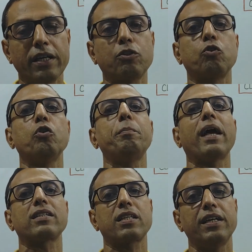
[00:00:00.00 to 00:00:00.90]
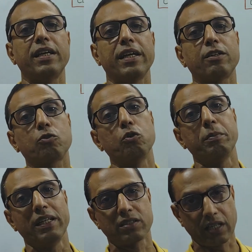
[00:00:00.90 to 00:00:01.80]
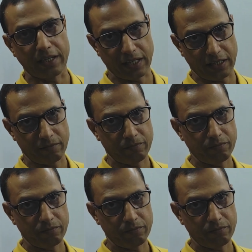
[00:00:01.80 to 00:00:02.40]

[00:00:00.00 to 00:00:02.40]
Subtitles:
It could be ascending, it could be descending.